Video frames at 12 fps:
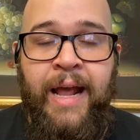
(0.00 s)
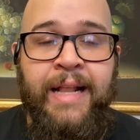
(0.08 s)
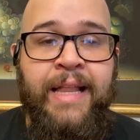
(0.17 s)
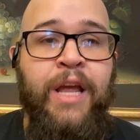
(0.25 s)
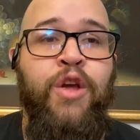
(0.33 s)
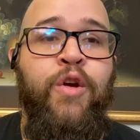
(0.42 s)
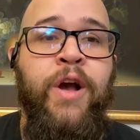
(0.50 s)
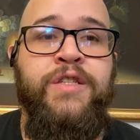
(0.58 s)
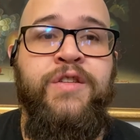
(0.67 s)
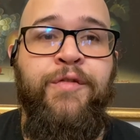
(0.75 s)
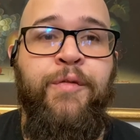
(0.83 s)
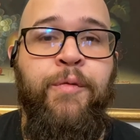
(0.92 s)
Thank you
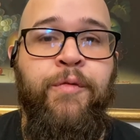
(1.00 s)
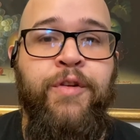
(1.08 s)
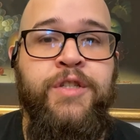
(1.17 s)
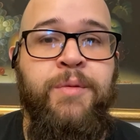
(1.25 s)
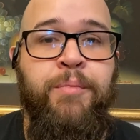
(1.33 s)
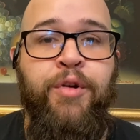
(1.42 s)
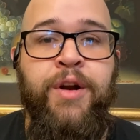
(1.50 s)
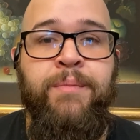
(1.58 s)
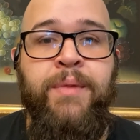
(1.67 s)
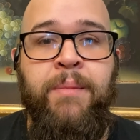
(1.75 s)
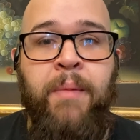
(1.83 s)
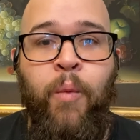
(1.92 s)
guys for supporting
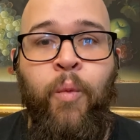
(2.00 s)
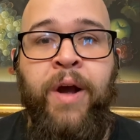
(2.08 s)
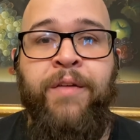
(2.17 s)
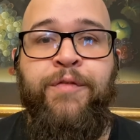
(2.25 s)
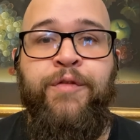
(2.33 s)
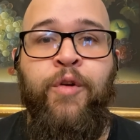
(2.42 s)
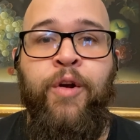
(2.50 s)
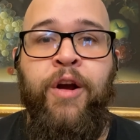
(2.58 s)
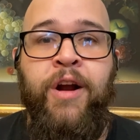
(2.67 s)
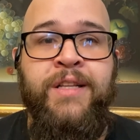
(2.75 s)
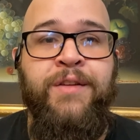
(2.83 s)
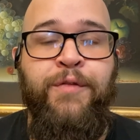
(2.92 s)
me and my wife during
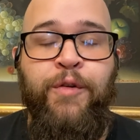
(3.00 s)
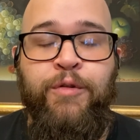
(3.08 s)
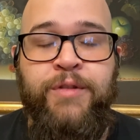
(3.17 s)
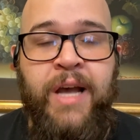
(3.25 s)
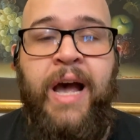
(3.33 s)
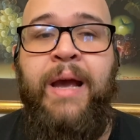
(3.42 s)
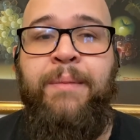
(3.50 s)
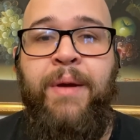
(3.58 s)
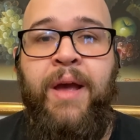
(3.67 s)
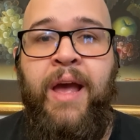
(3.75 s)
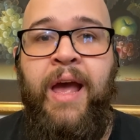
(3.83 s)
our difficult time.